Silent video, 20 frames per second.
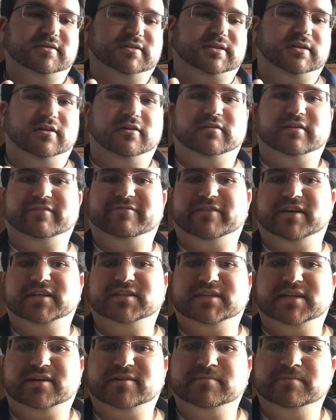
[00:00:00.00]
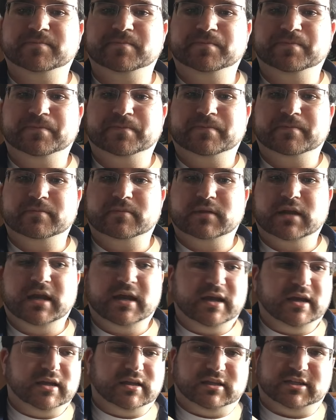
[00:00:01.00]
slowly fades out.
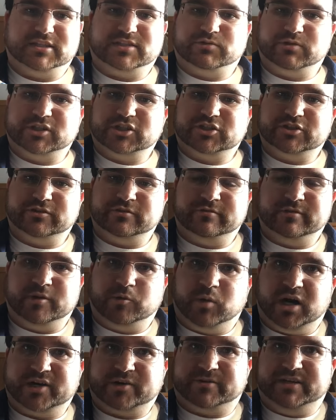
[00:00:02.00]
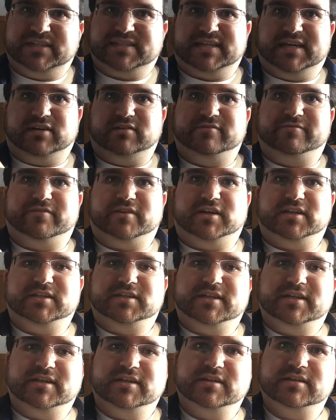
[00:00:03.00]
Let's switch to the watery sound
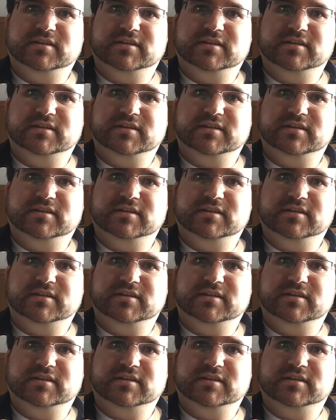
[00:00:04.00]
font.